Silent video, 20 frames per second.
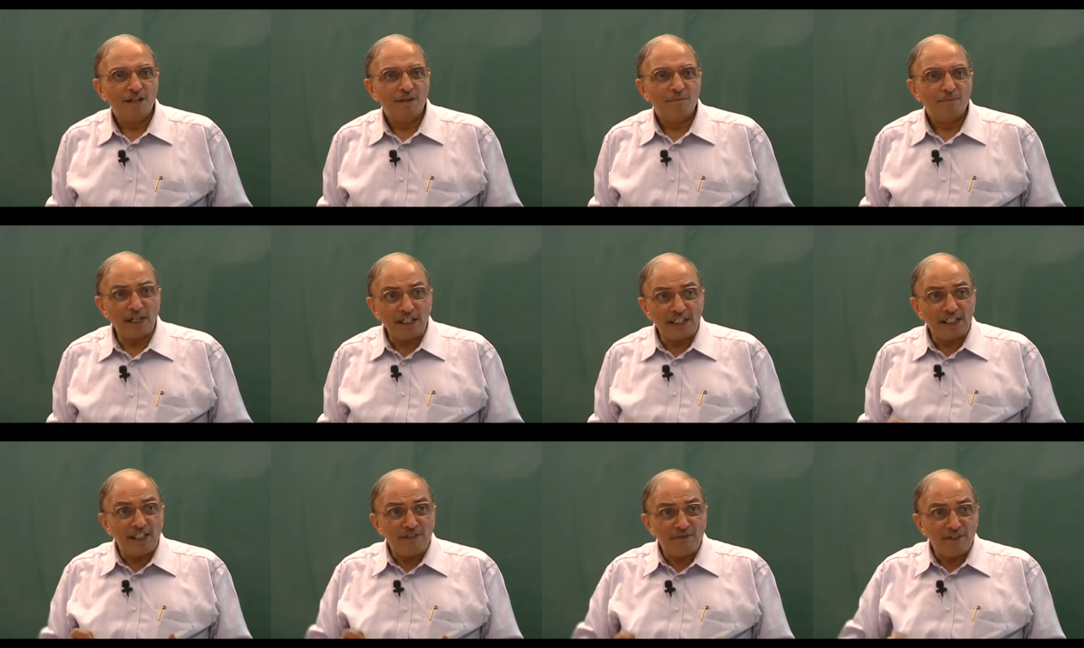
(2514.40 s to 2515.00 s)

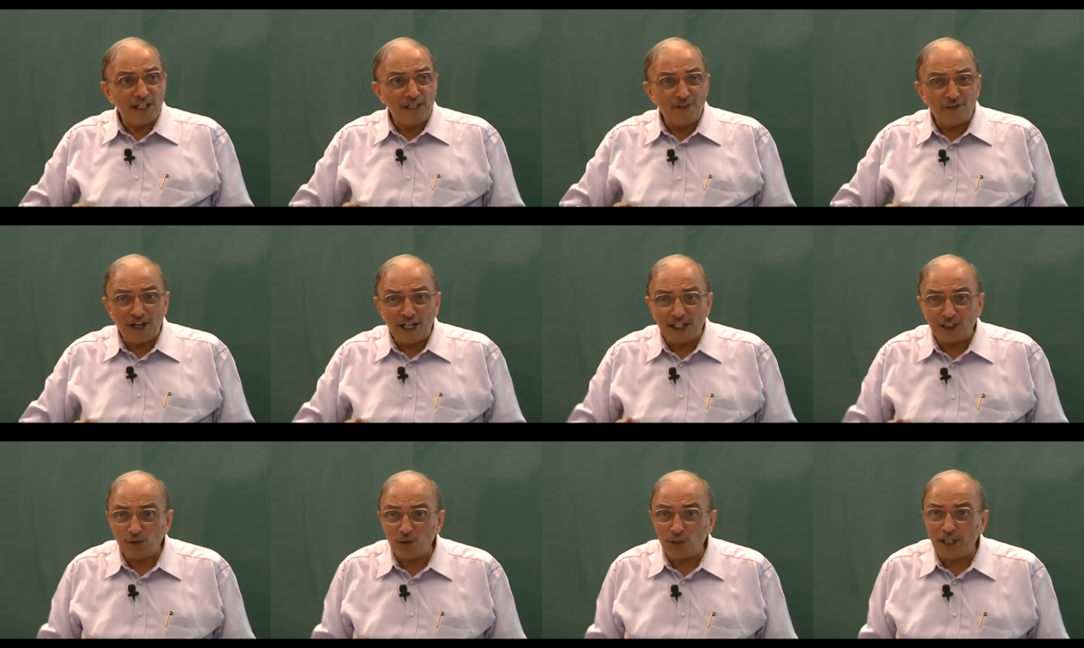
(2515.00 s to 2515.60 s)
But even if
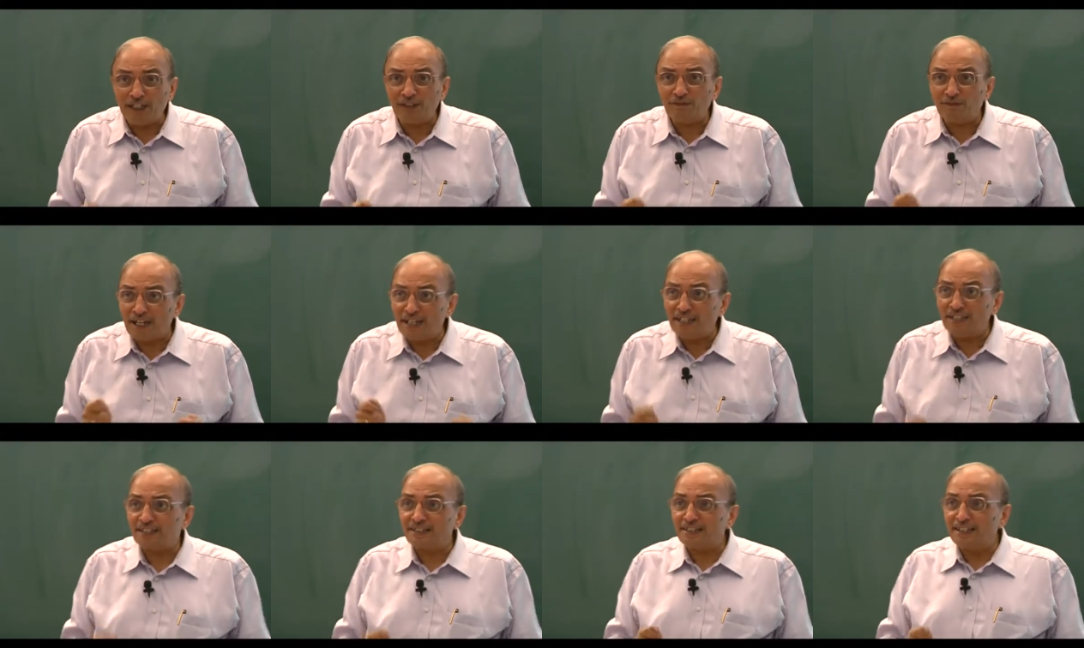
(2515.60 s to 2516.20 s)
I do it
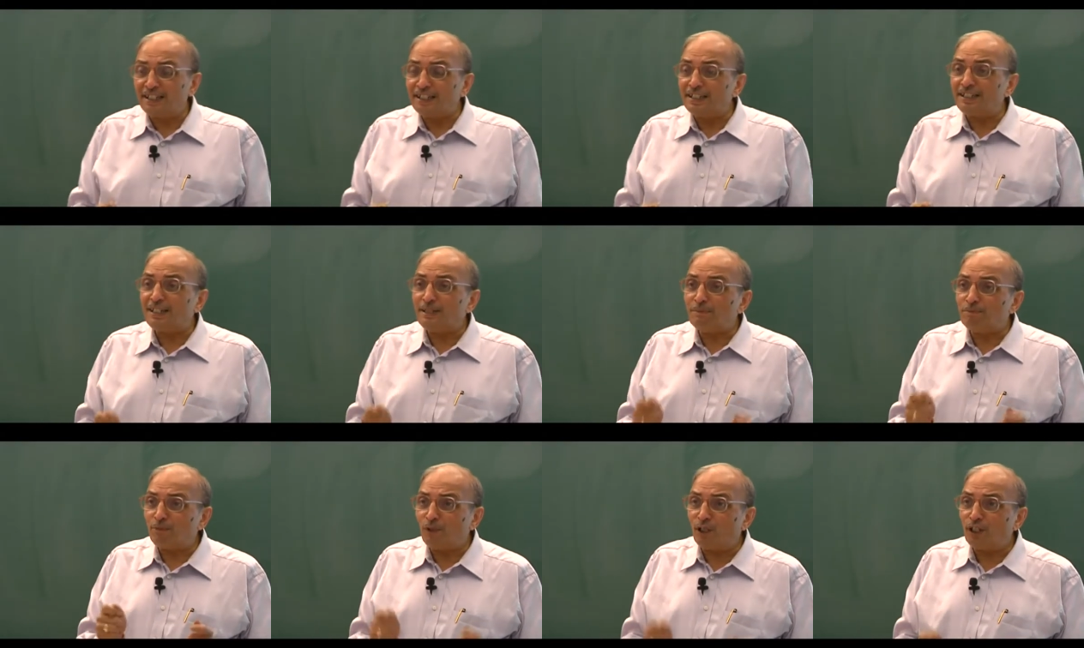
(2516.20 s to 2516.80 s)
once, it is
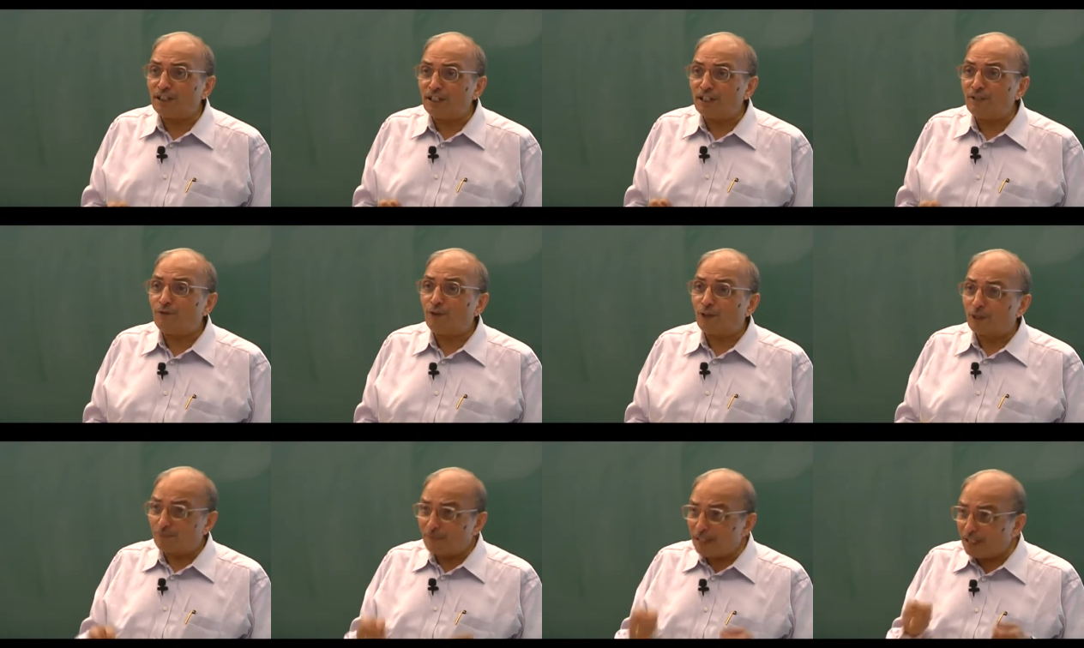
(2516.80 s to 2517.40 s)
important
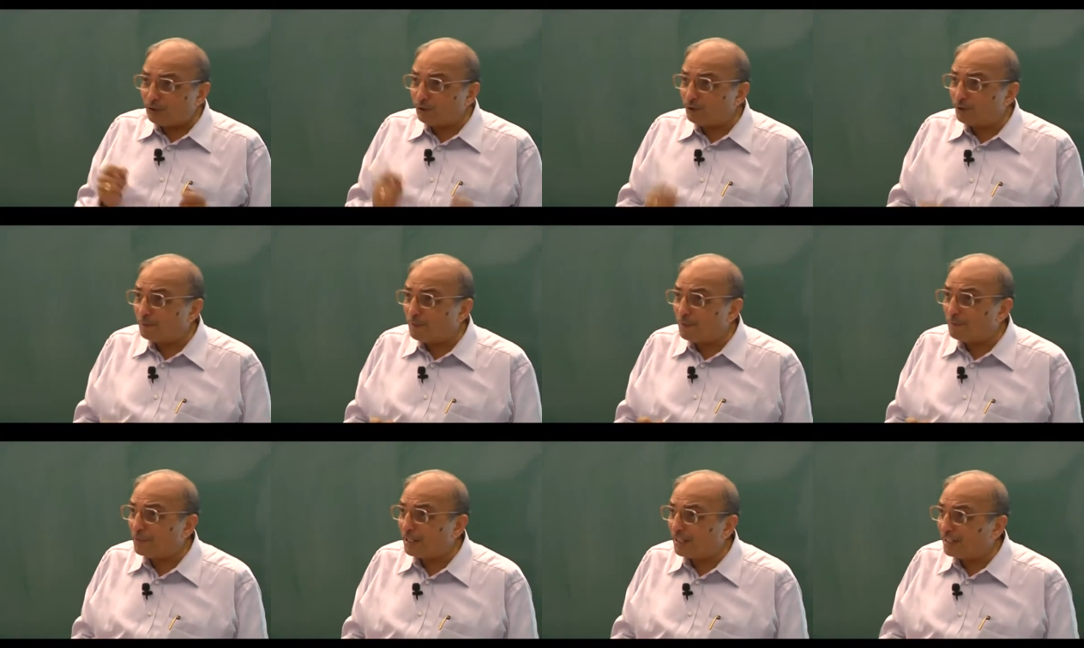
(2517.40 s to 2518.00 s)
for me to
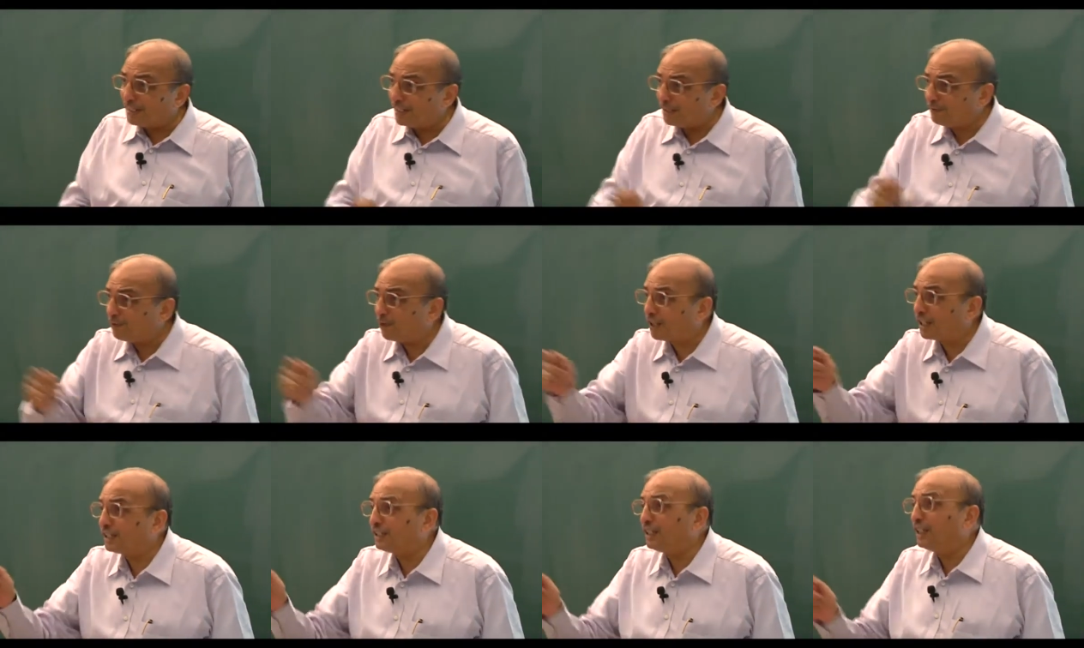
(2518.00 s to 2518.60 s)
remember it and
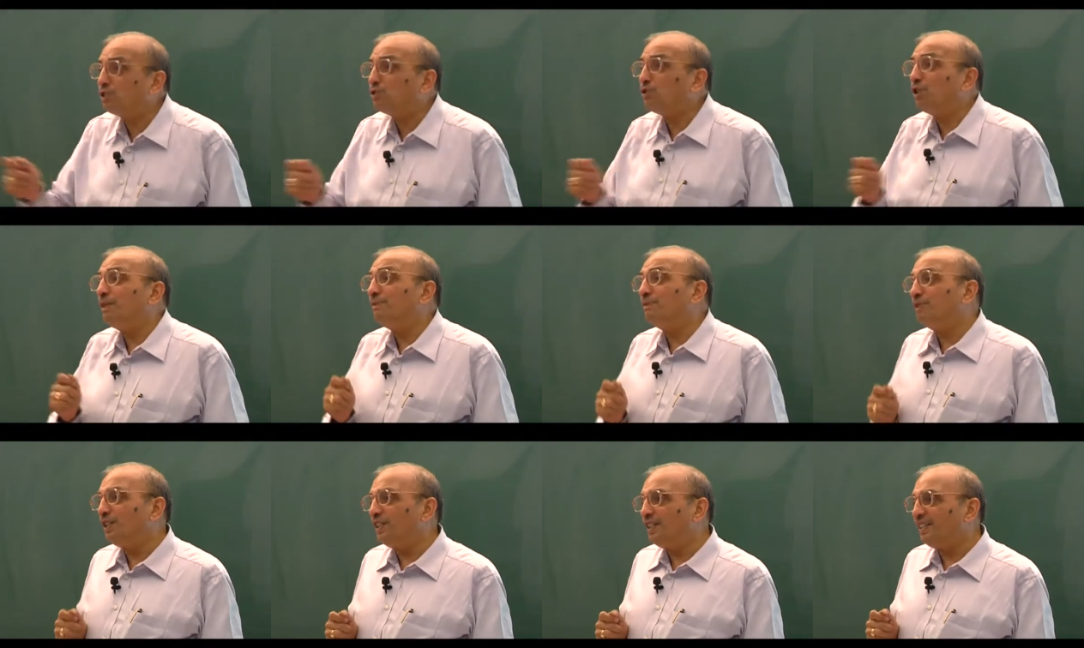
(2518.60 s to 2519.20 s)
for others to
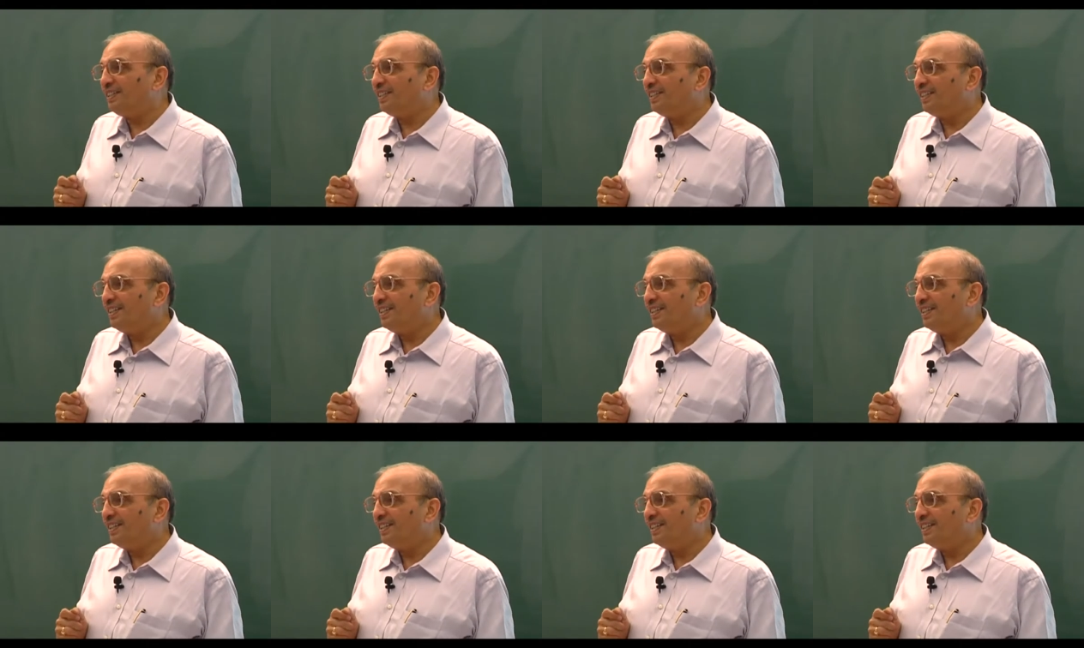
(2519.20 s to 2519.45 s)
emulate.